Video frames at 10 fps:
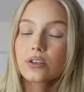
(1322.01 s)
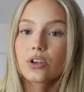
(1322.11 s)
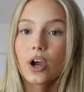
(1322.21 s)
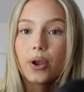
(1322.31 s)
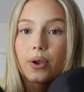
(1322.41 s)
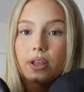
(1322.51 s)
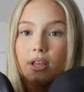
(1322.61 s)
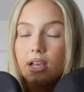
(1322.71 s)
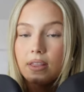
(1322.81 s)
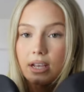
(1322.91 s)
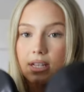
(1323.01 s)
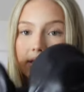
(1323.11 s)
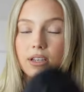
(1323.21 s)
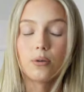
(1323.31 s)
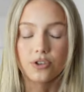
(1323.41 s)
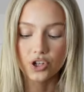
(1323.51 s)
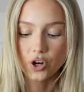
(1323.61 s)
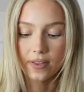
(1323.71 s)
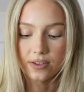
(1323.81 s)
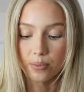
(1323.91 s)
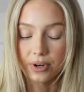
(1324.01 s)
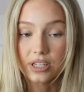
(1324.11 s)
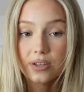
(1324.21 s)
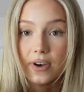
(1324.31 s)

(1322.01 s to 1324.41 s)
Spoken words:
So this, I was just trying this on because the